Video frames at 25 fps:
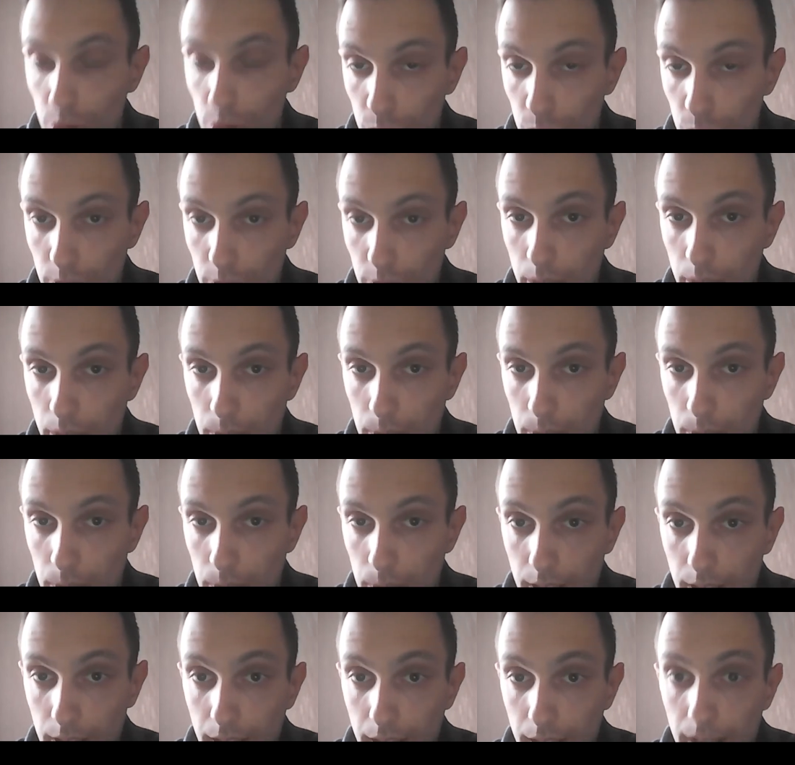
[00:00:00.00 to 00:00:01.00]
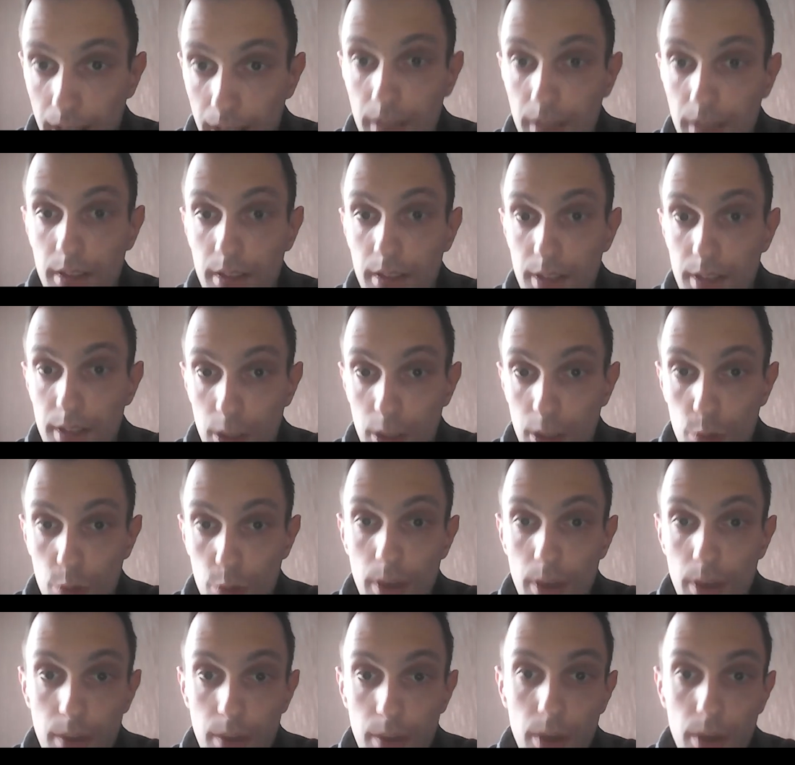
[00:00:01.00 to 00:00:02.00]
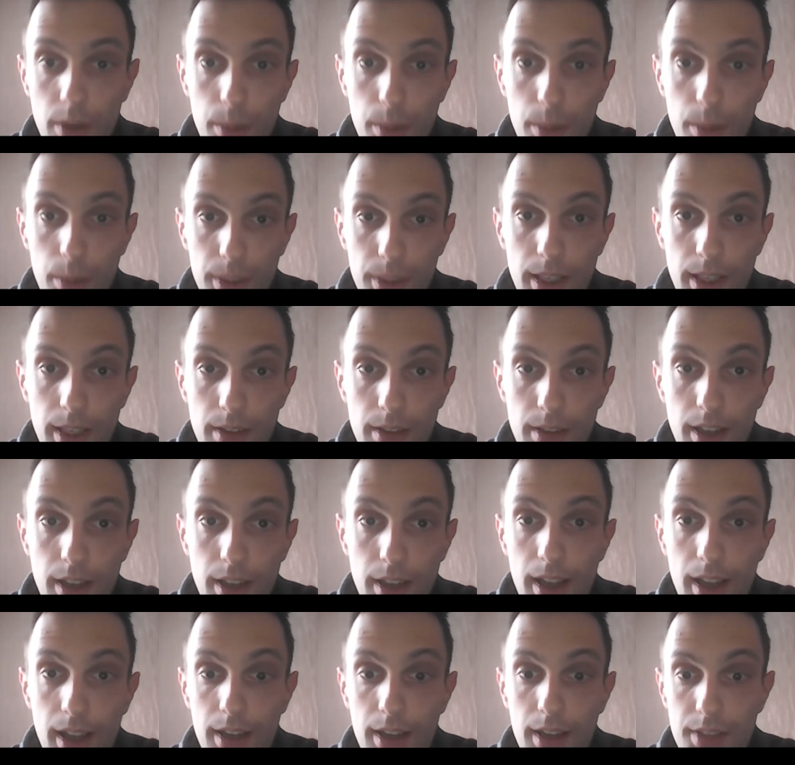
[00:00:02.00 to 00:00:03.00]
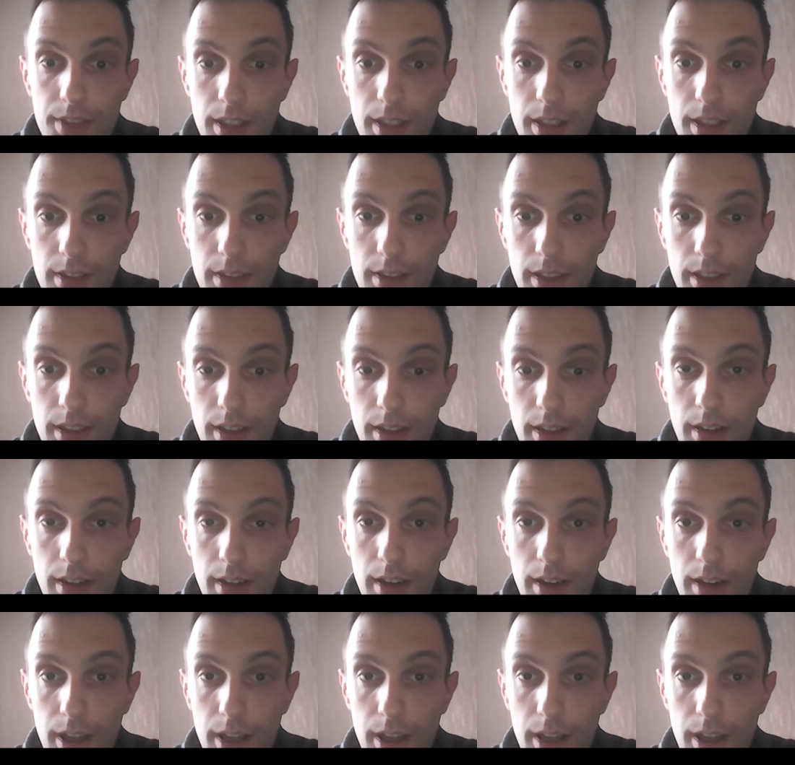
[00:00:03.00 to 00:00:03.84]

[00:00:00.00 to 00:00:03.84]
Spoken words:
tournament. And in such way, we obtain exactly